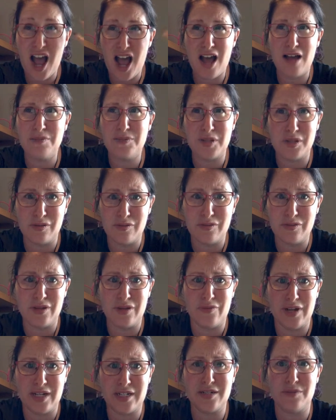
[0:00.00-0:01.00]
Absolutely,
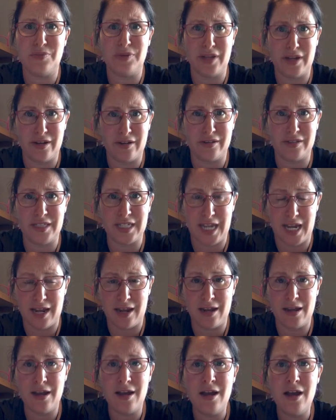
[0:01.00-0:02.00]
we get to play all
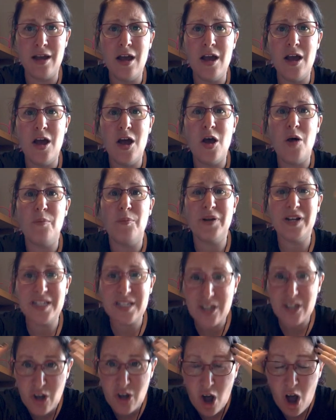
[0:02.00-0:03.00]
day, but
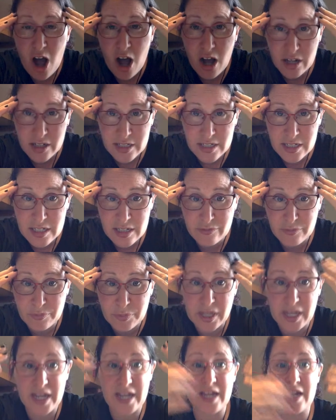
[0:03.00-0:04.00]
it's a cognitive
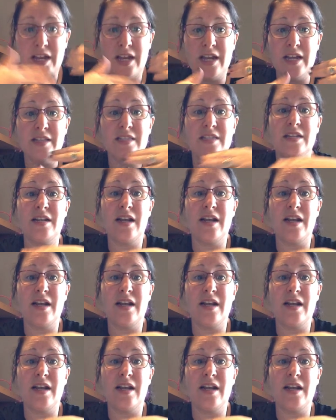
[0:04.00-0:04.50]
play, it's an